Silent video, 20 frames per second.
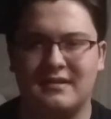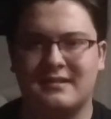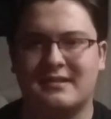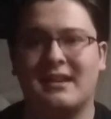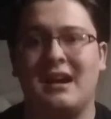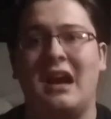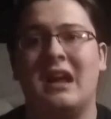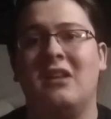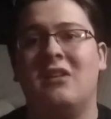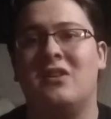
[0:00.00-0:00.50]

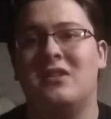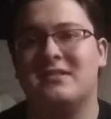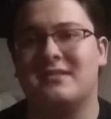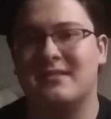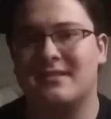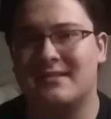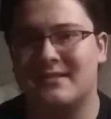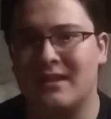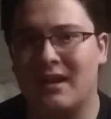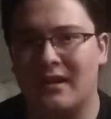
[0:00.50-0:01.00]
guy lost a
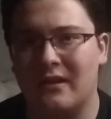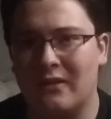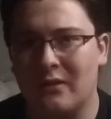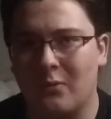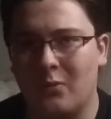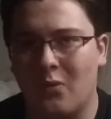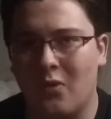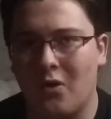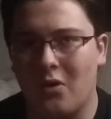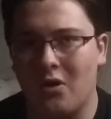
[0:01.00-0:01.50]
son in the
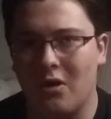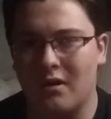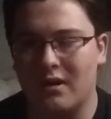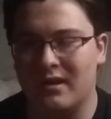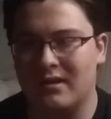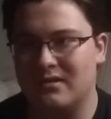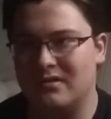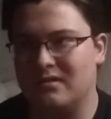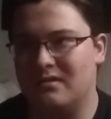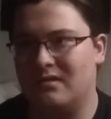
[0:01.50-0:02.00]
war,
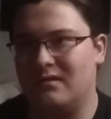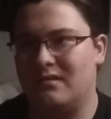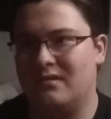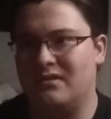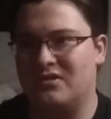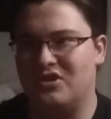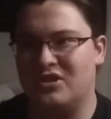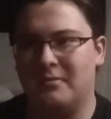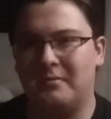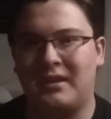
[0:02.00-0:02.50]
and
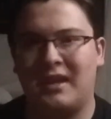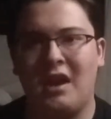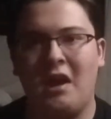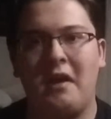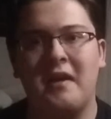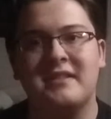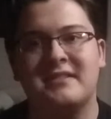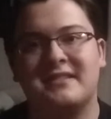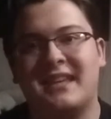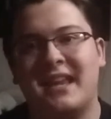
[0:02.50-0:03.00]
Jim
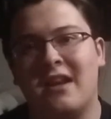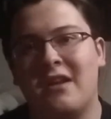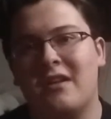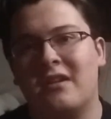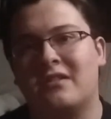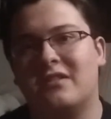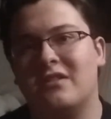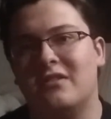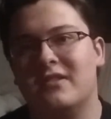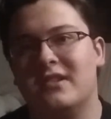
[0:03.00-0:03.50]
Carrey's
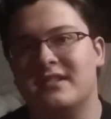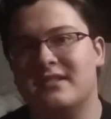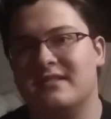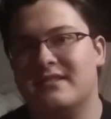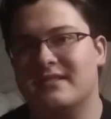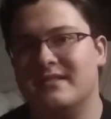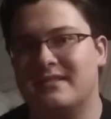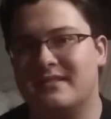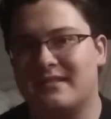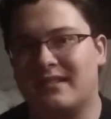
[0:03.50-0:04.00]
character is
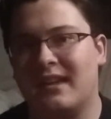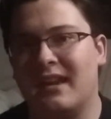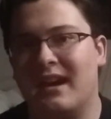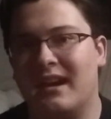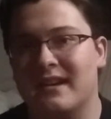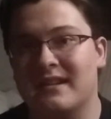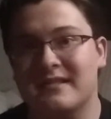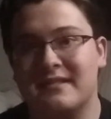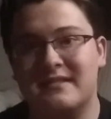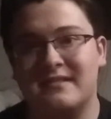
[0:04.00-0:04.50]
this
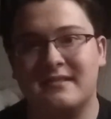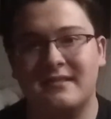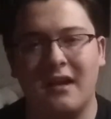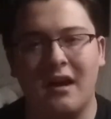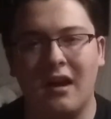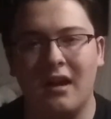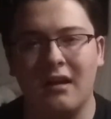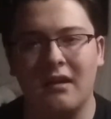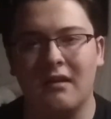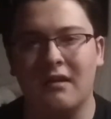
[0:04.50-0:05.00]
guy's
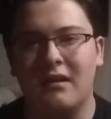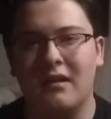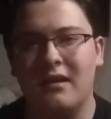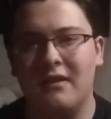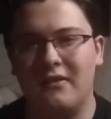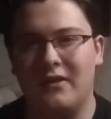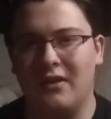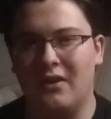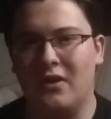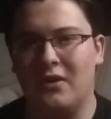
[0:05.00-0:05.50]
son
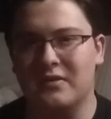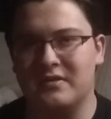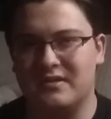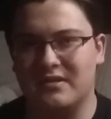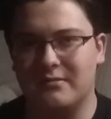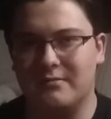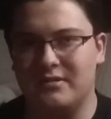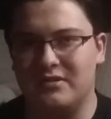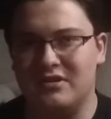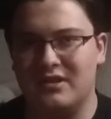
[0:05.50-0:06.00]
that owns
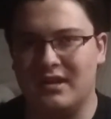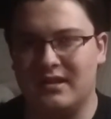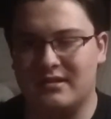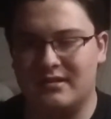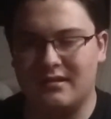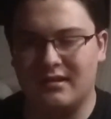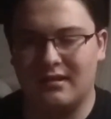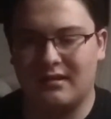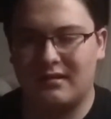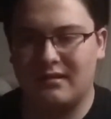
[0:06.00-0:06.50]
the
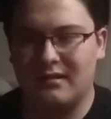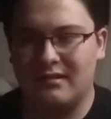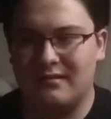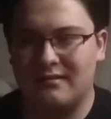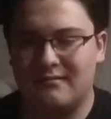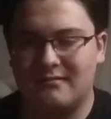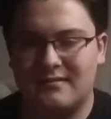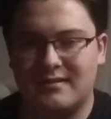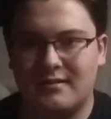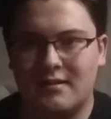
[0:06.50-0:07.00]
Majestic.
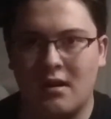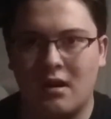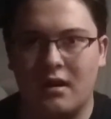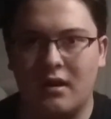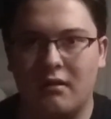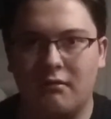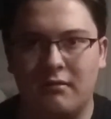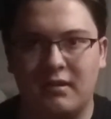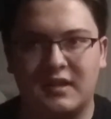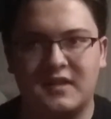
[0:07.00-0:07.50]
It's
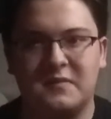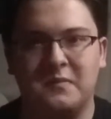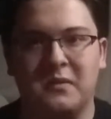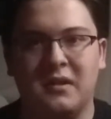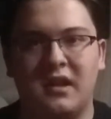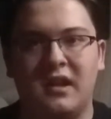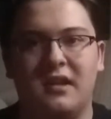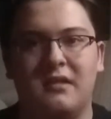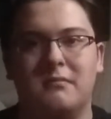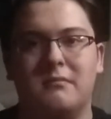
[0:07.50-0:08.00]
hard to
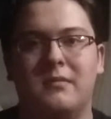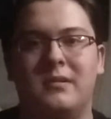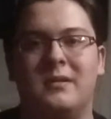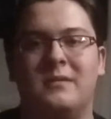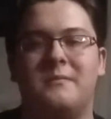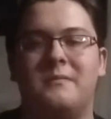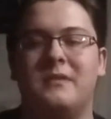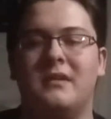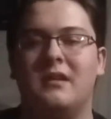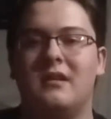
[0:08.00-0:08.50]
explain,
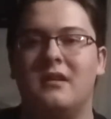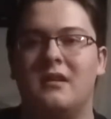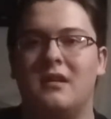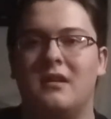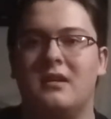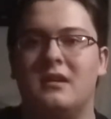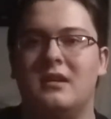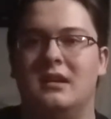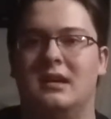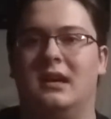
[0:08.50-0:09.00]
but
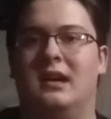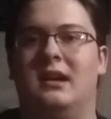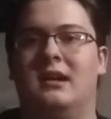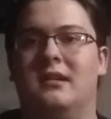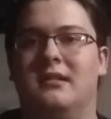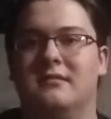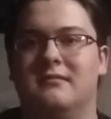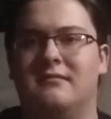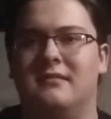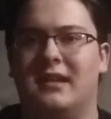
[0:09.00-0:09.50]

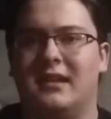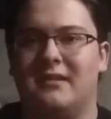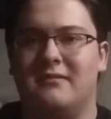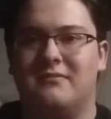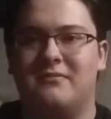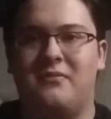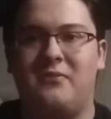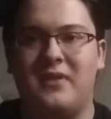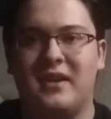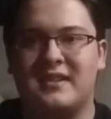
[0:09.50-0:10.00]
they
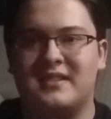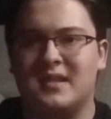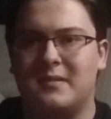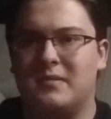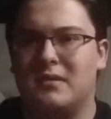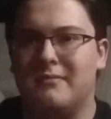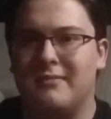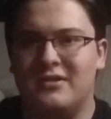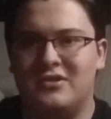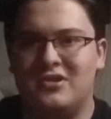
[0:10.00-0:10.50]
fix up
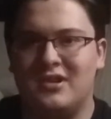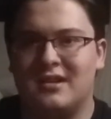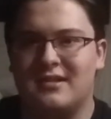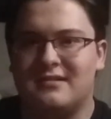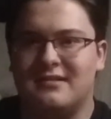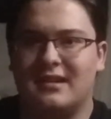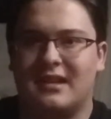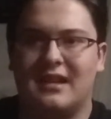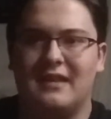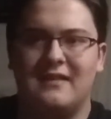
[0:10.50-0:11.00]
the
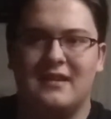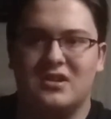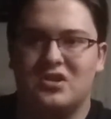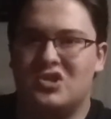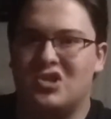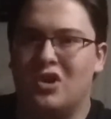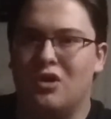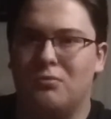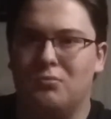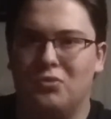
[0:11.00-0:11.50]
Majestic and they
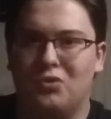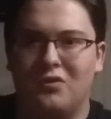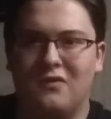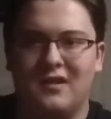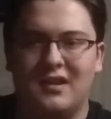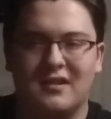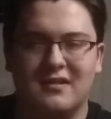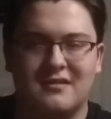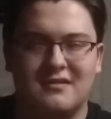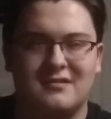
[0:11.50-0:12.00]
show
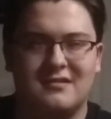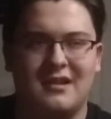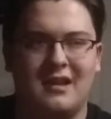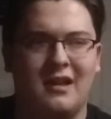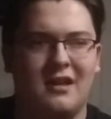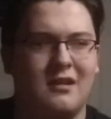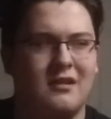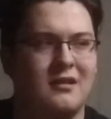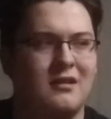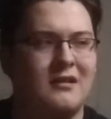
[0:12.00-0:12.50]
movies,
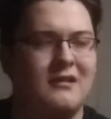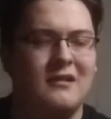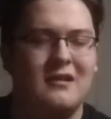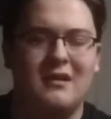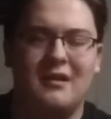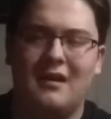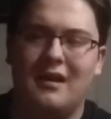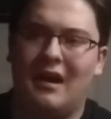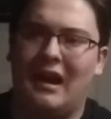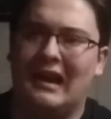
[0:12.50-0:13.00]
and
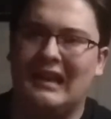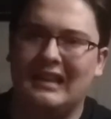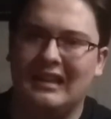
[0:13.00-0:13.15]
I